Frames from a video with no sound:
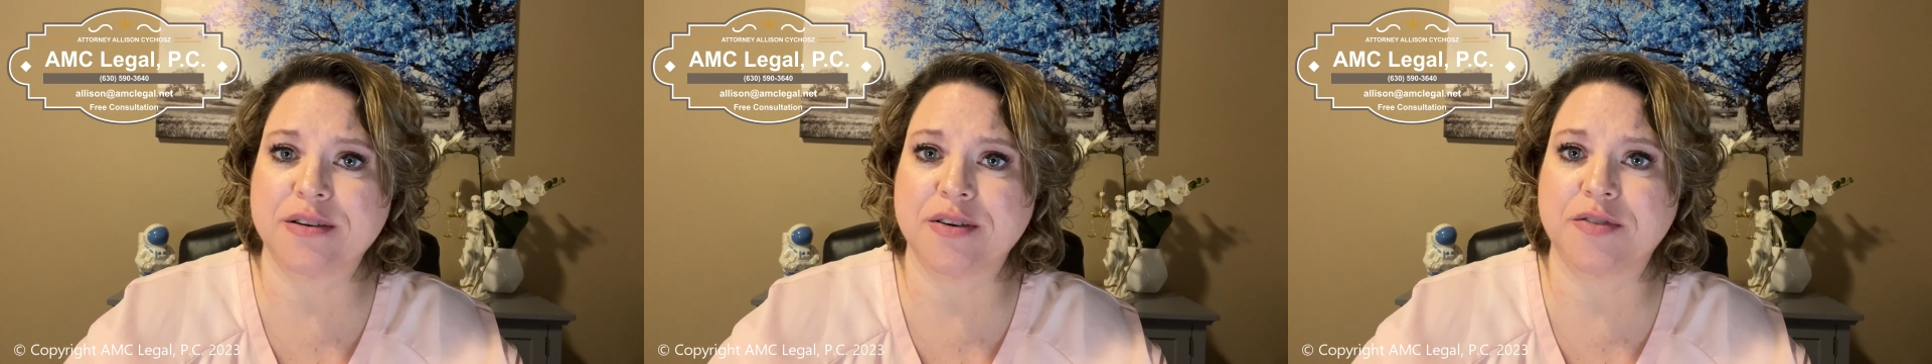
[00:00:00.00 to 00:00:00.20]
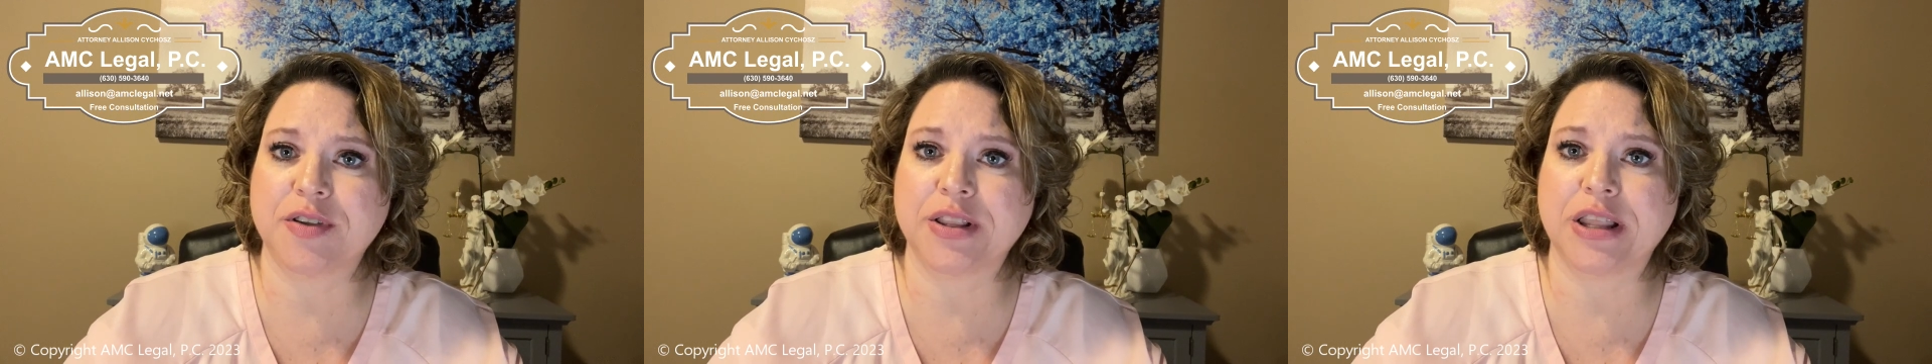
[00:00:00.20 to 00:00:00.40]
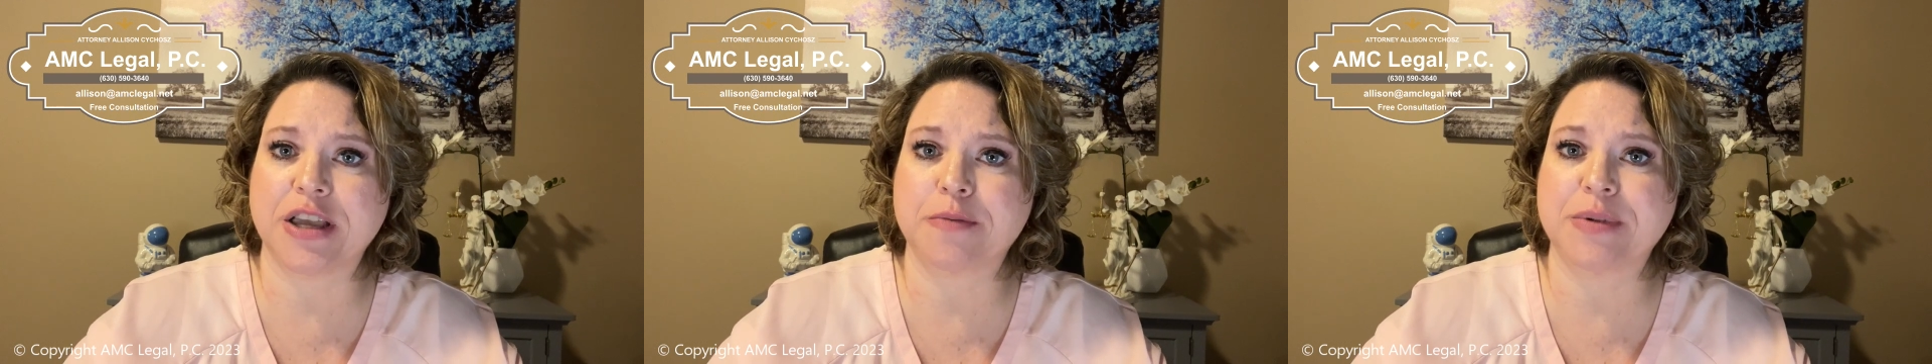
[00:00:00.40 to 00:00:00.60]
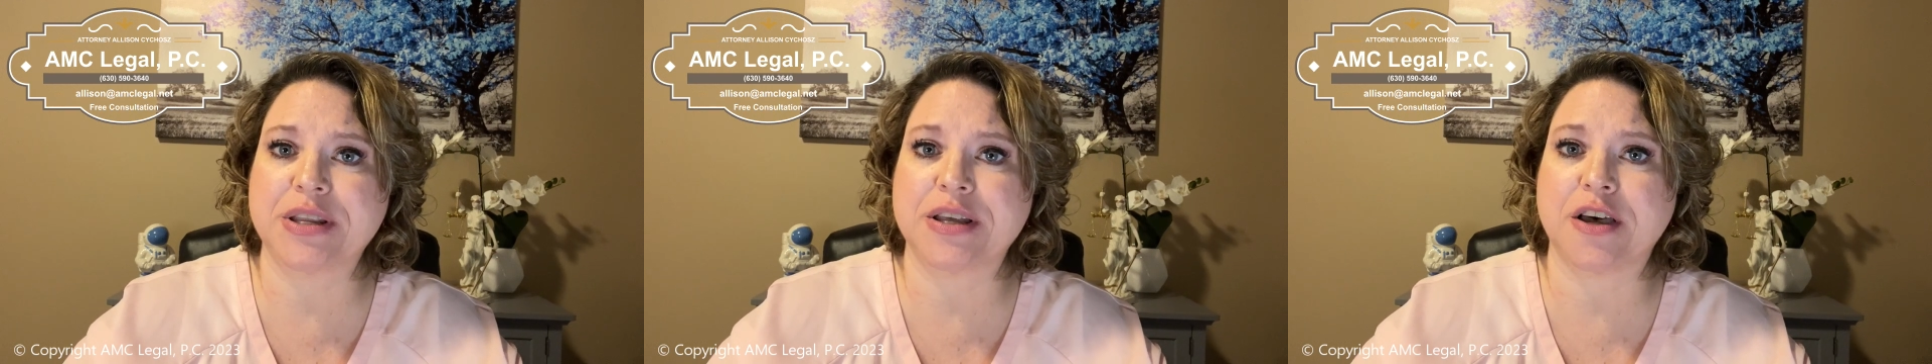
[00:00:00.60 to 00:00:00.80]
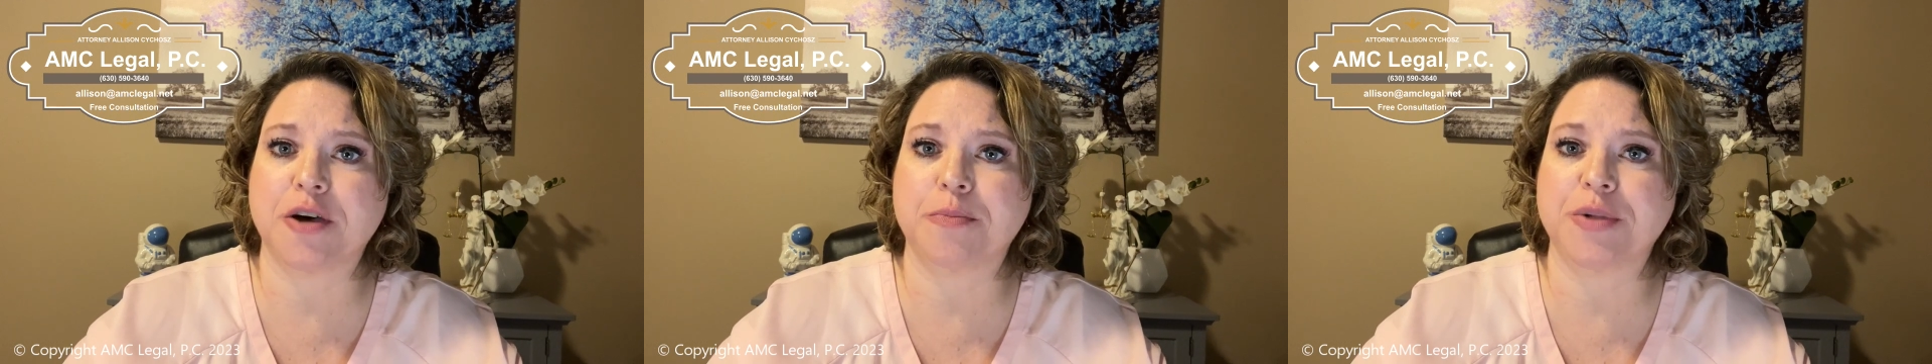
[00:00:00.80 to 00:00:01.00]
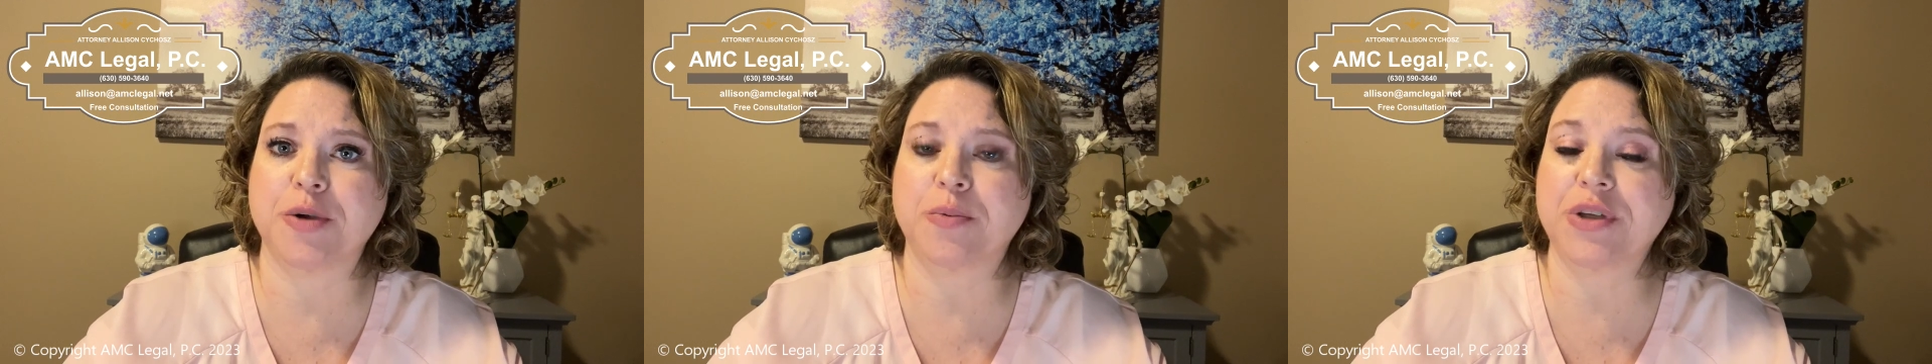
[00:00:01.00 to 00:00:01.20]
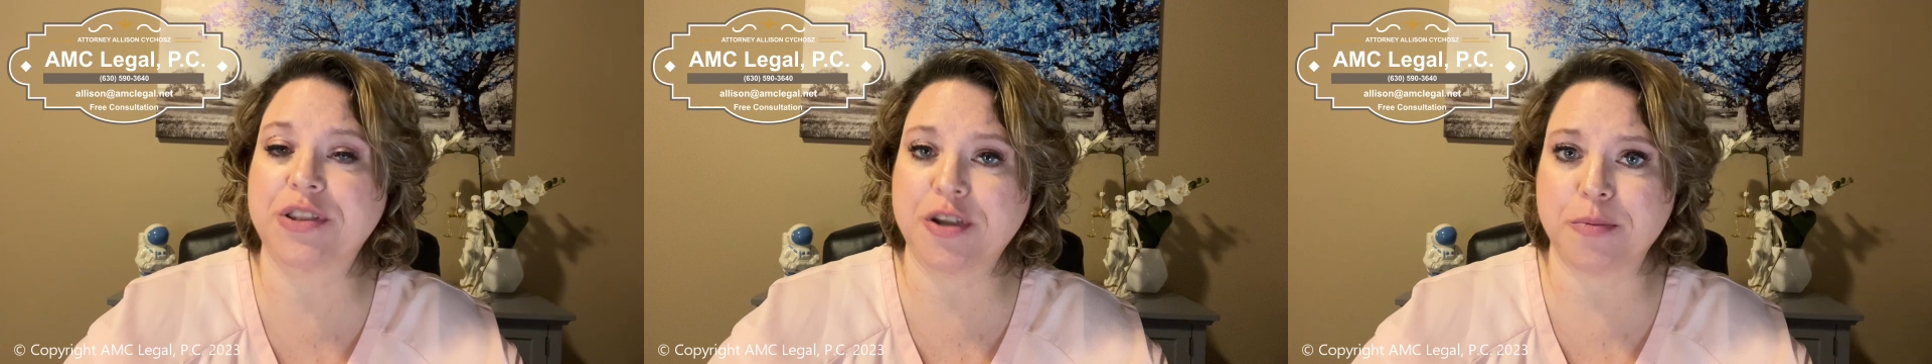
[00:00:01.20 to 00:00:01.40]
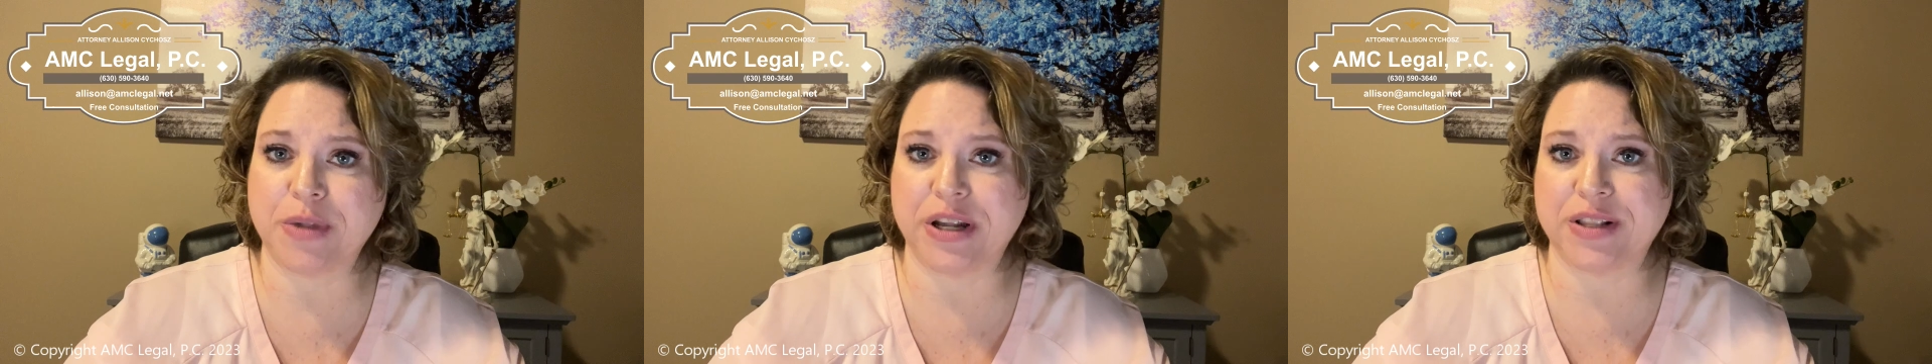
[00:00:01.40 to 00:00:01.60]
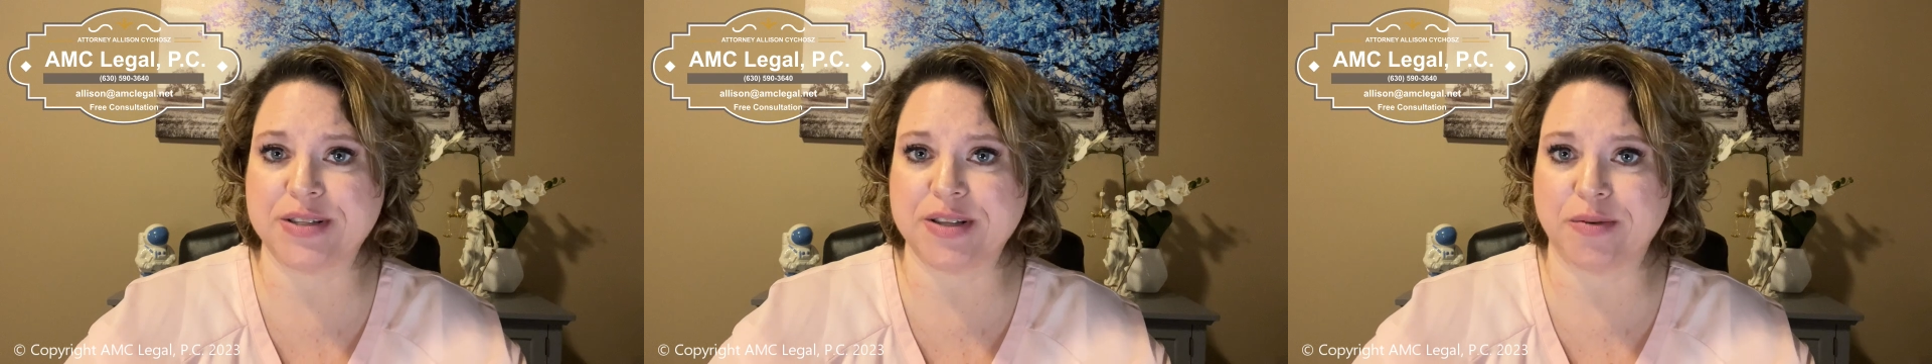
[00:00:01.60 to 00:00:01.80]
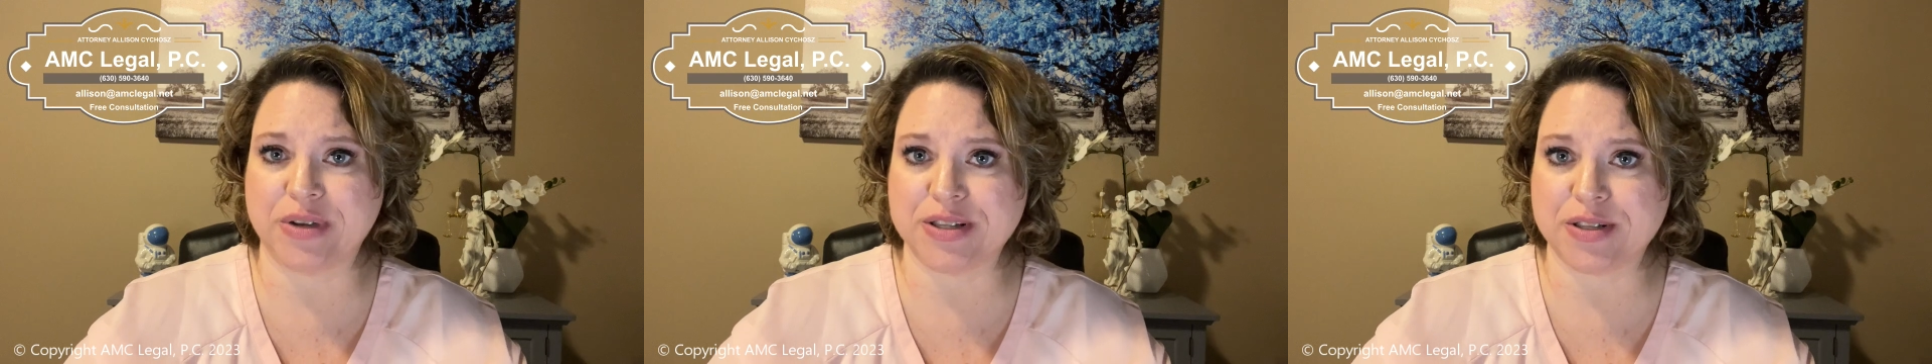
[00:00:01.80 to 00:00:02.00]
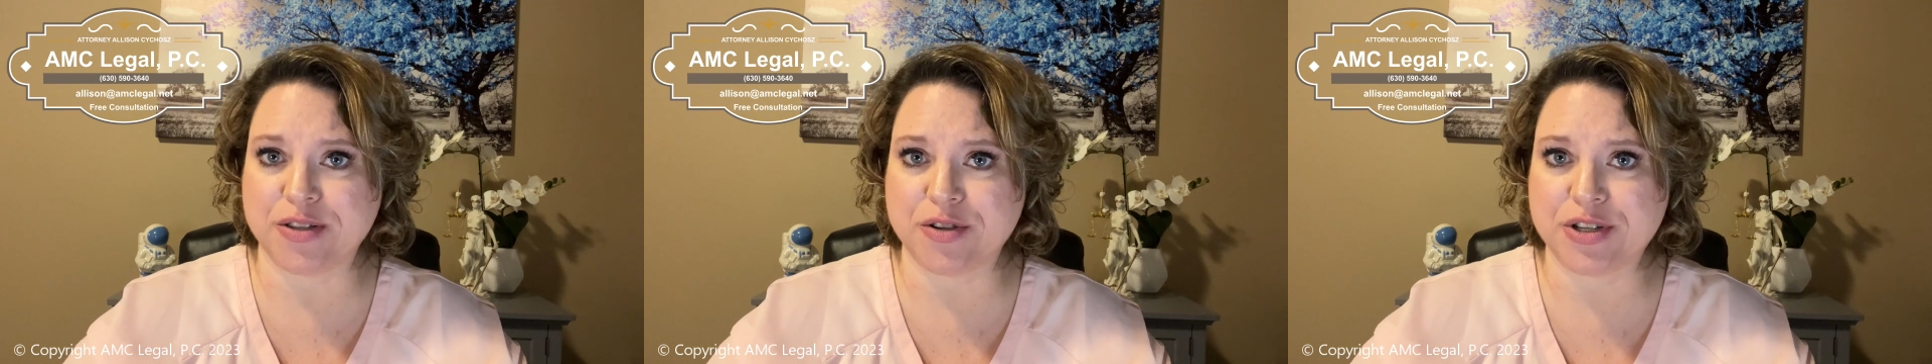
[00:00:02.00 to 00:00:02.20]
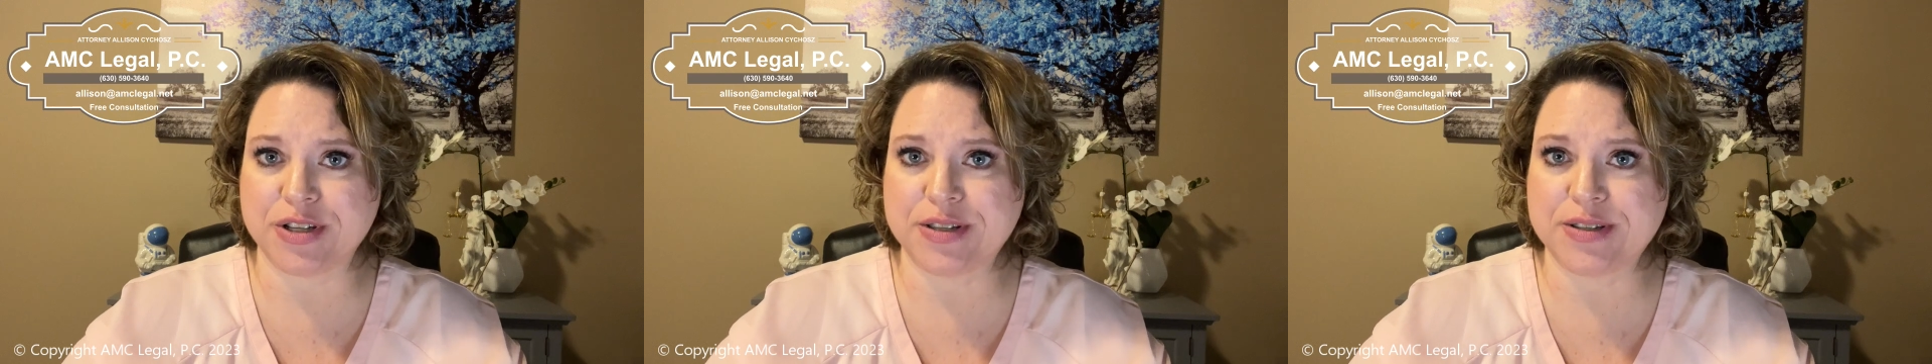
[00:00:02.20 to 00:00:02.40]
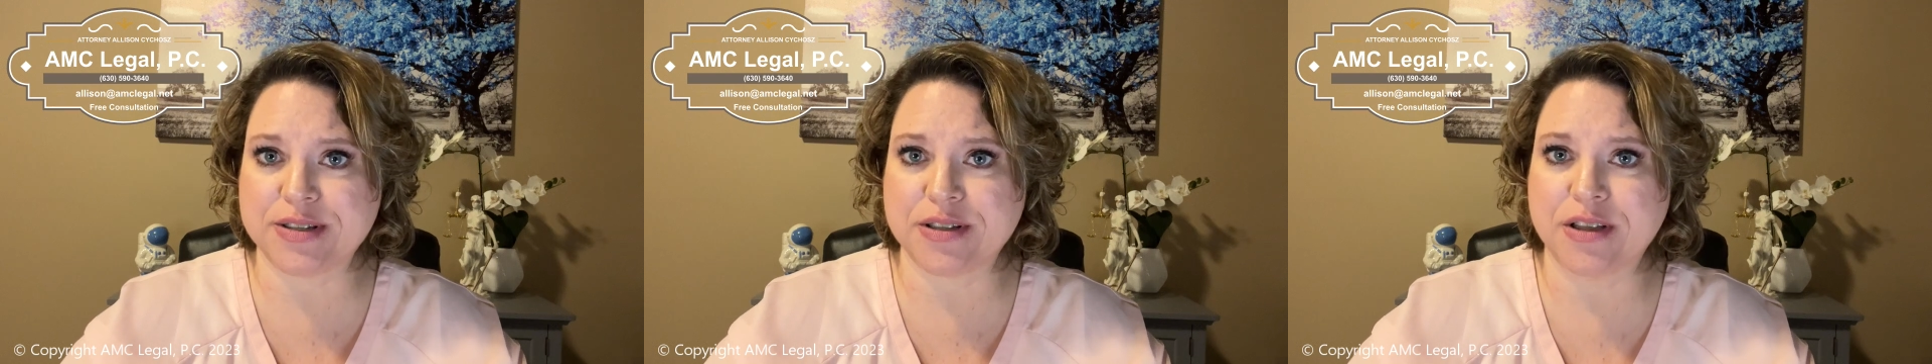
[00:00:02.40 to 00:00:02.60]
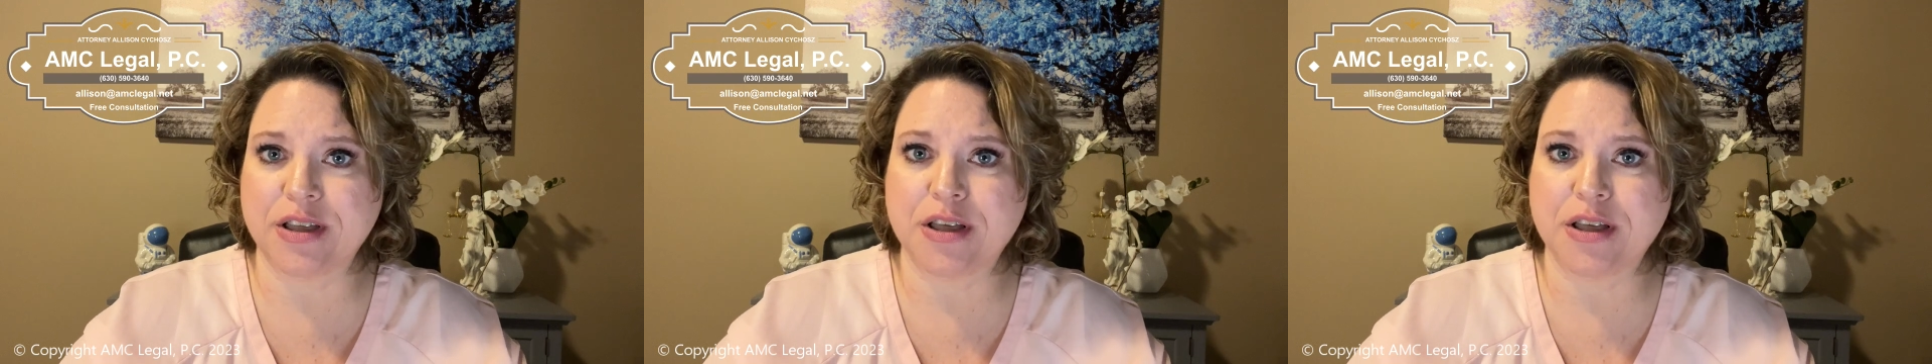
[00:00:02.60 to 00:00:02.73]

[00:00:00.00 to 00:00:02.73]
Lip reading: or if you'd like me to help you with your minutes and resolutions,